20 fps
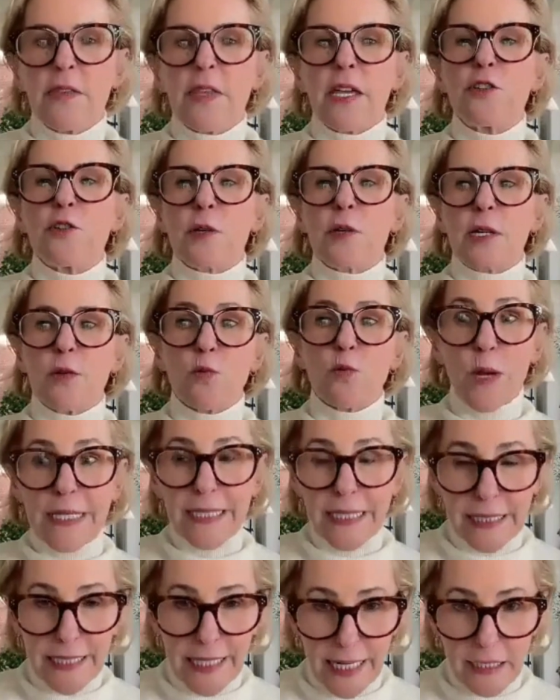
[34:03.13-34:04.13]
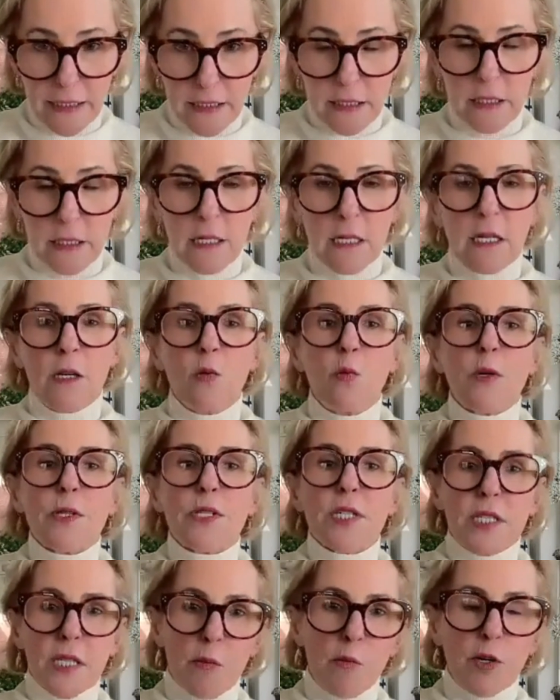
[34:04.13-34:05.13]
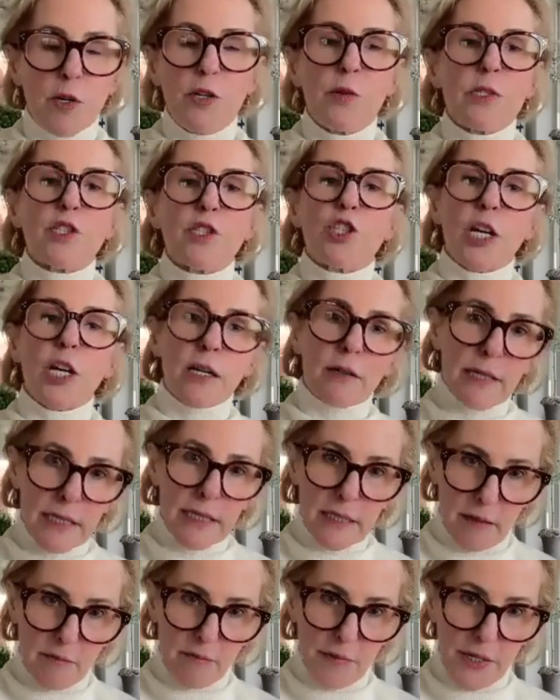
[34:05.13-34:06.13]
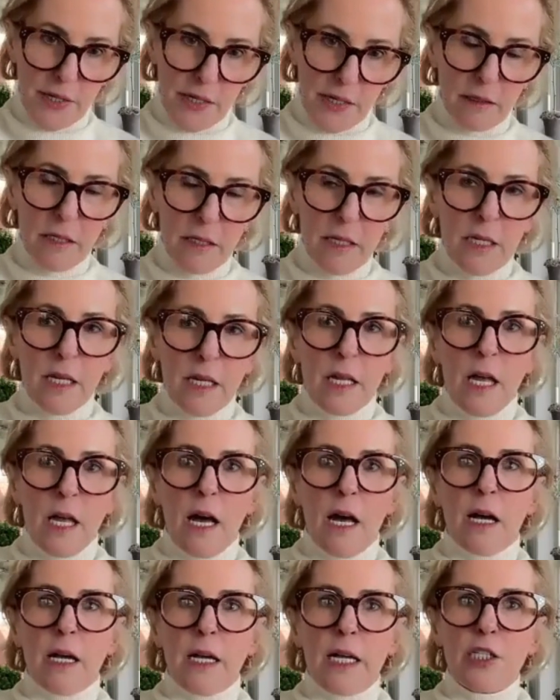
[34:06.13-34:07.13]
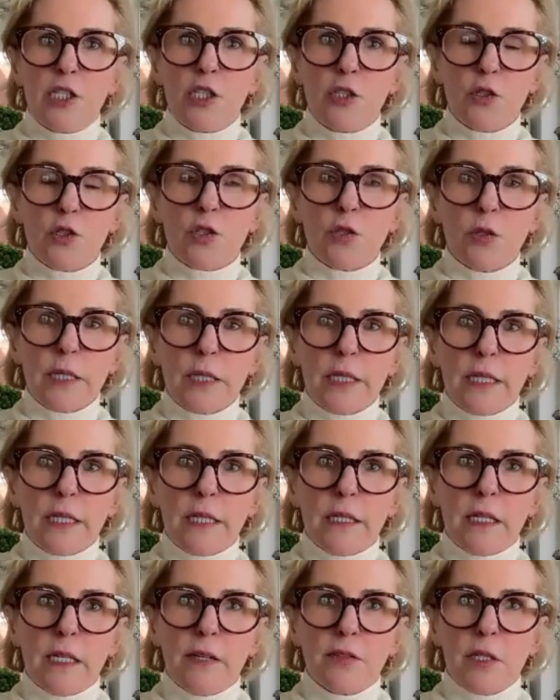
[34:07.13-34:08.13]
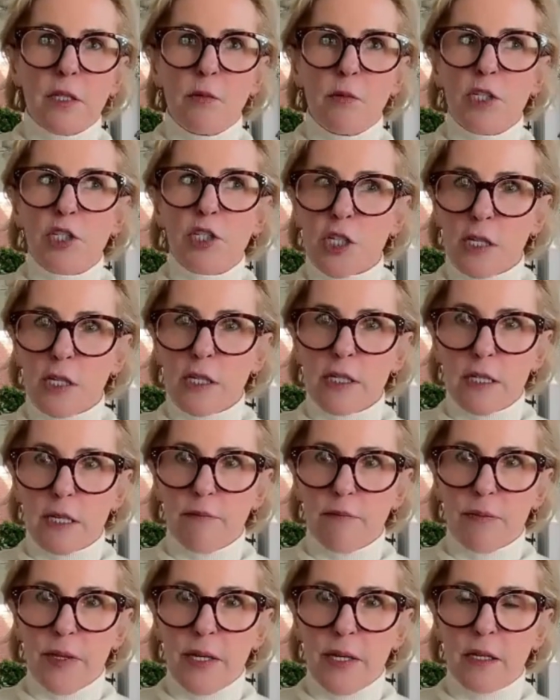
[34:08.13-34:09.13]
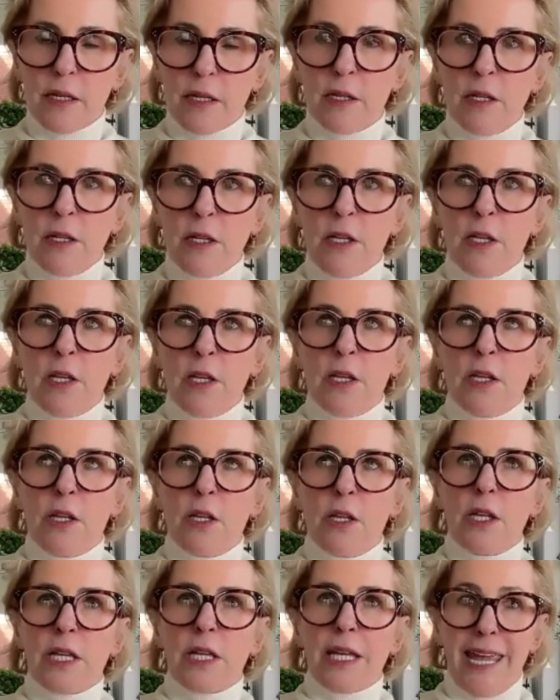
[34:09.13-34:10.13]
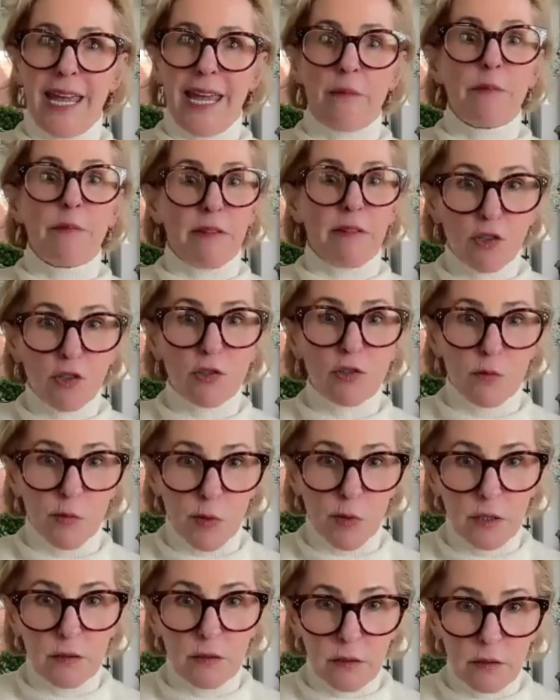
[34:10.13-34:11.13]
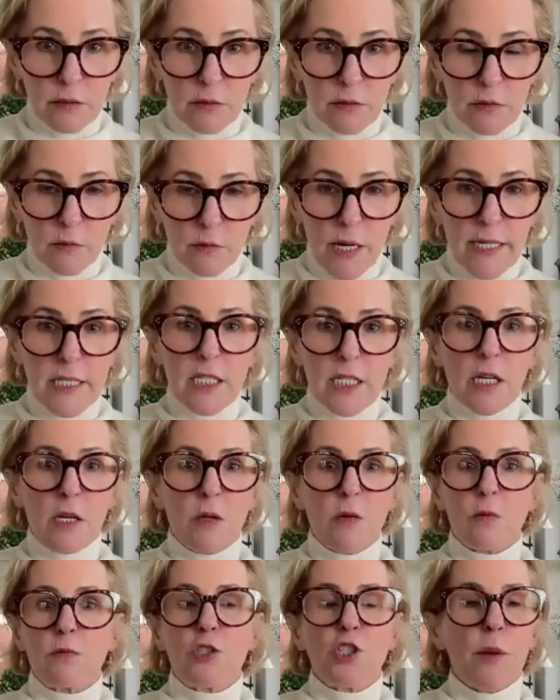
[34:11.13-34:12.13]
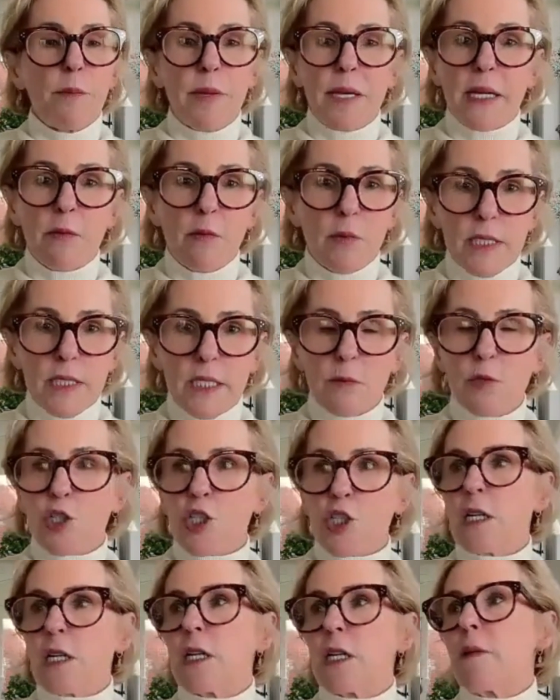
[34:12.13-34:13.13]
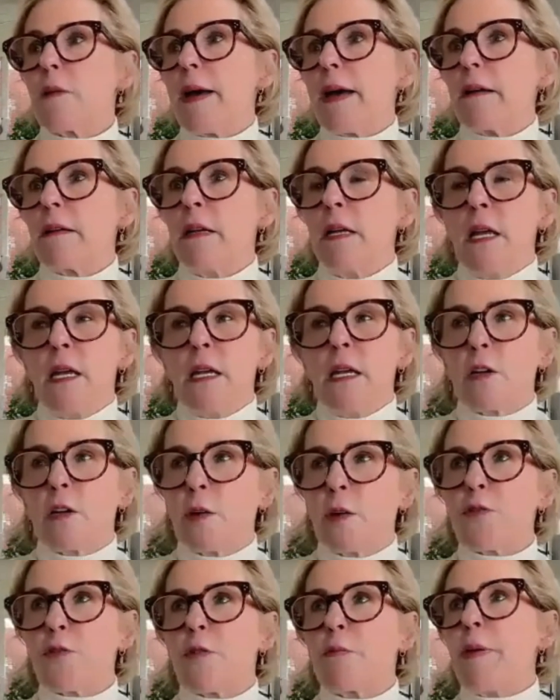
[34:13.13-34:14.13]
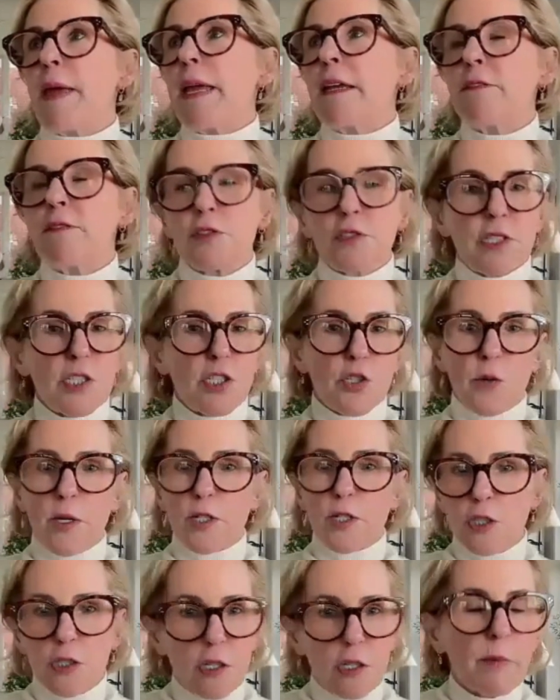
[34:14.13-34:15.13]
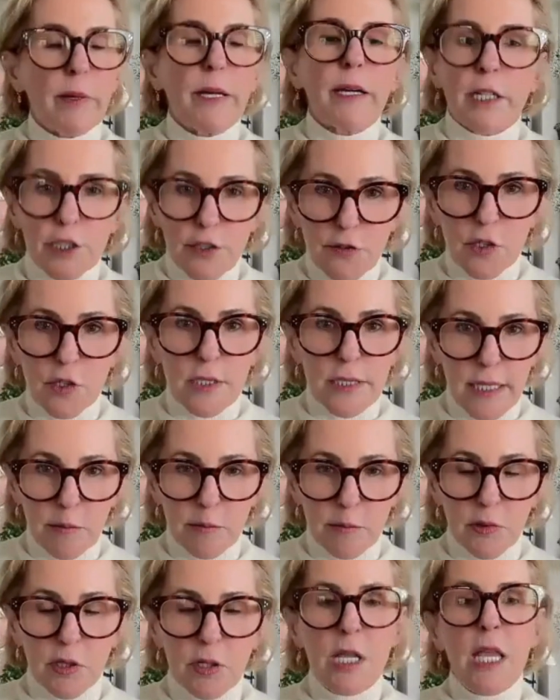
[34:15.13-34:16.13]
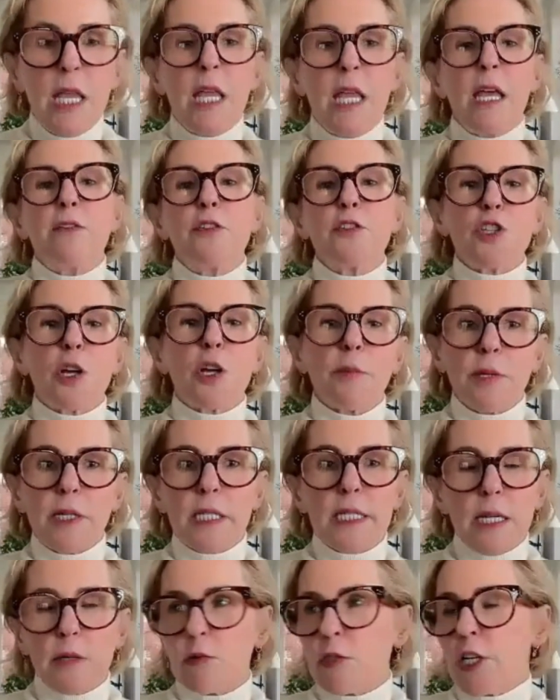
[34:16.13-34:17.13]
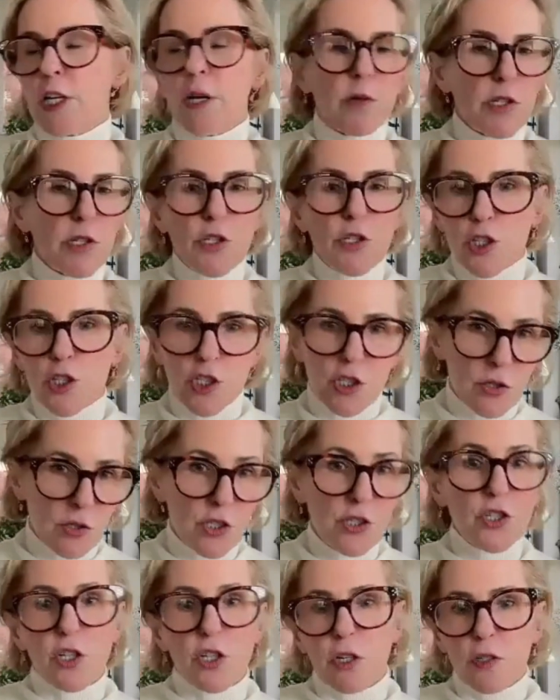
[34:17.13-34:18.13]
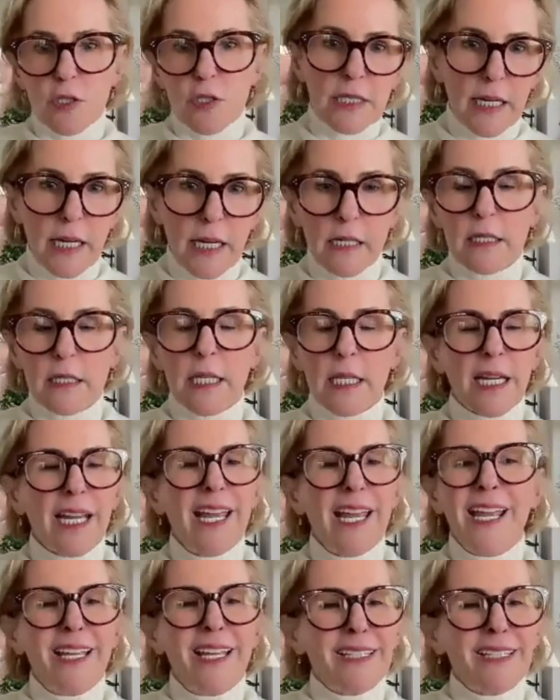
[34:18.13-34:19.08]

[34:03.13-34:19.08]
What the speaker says: then you can resonate with someone who is sharing something. And usually if someone is sharing something, it can be vulnerable, right? So jumping in when someone's sharing about going through a painful situation in their marriage, for example, if you jump in and say, well, you know what you should do? You should go see a counselor. It's like,